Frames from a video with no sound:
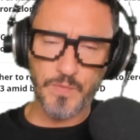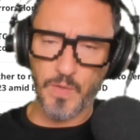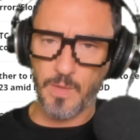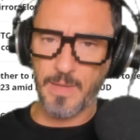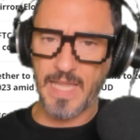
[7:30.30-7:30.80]

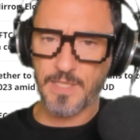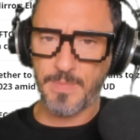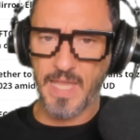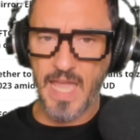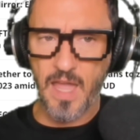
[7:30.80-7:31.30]
from
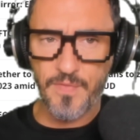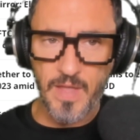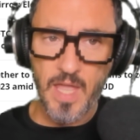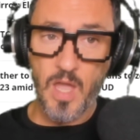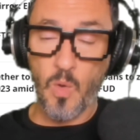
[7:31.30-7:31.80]
SBF?
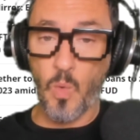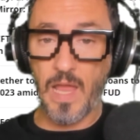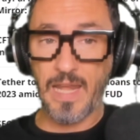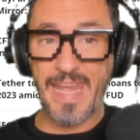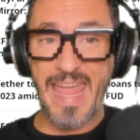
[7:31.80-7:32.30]

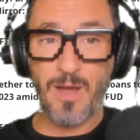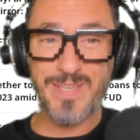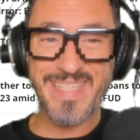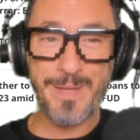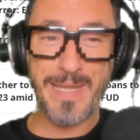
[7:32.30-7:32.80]
Well, now
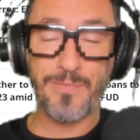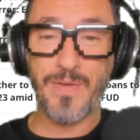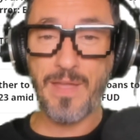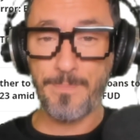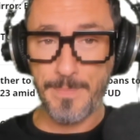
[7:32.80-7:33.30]

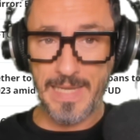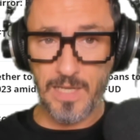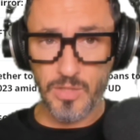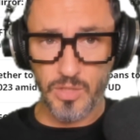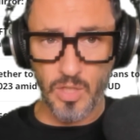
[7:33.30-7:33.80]
$75
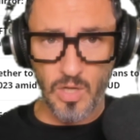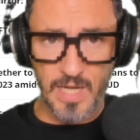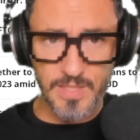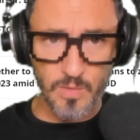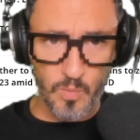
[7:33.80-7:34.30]
million
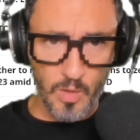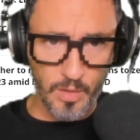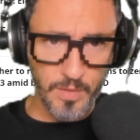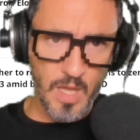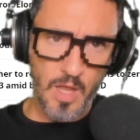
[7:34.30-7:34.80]

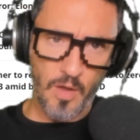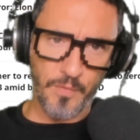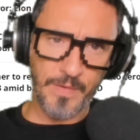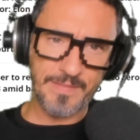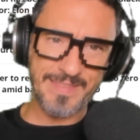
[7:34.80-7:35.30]
worth
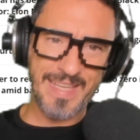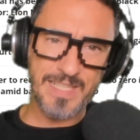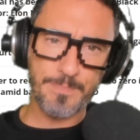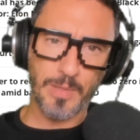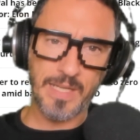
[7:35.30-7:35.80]
of
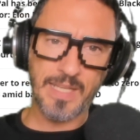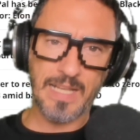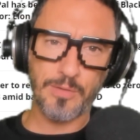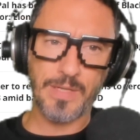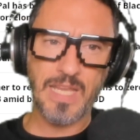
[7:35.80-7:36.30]
FTX
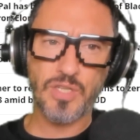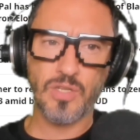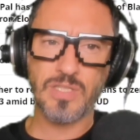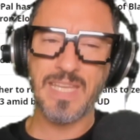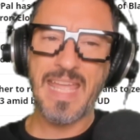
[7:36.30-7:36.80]
political
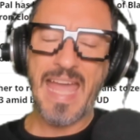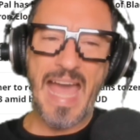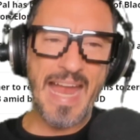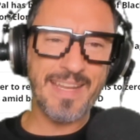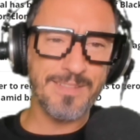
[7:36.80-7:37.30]
donations
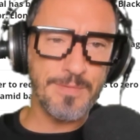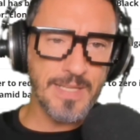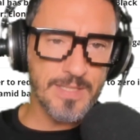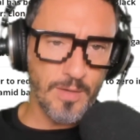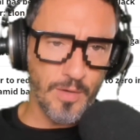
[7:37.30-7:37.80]
are at
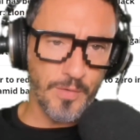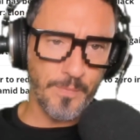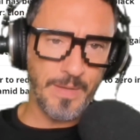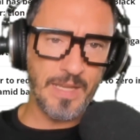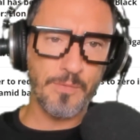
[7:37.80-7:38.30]
risk
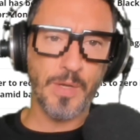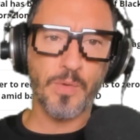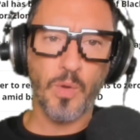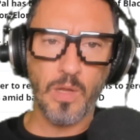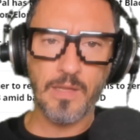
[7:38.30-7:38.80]
of being
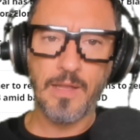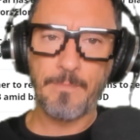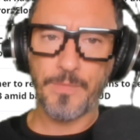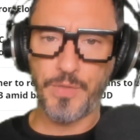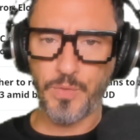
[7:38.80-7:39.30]
recalled
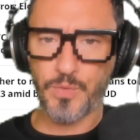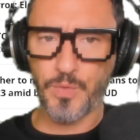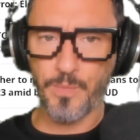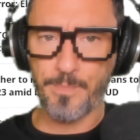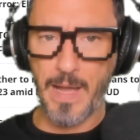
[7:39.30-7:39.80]
due
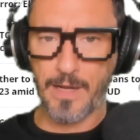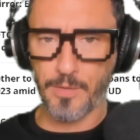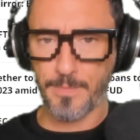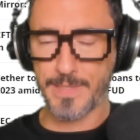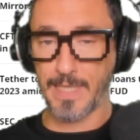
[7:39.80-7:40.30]
to
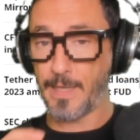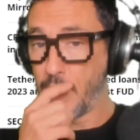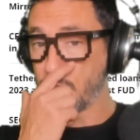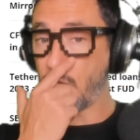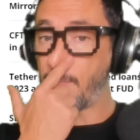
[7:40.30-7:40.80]
bankruptcy.
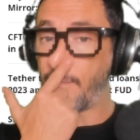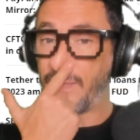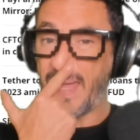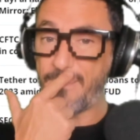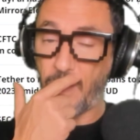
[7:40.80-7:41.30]
Some of
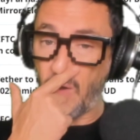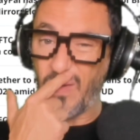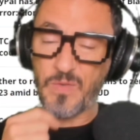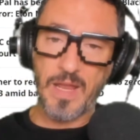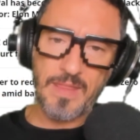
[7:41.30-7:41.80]
them
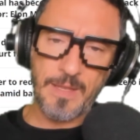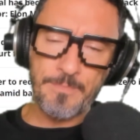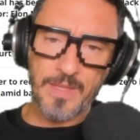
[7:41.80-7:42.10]
already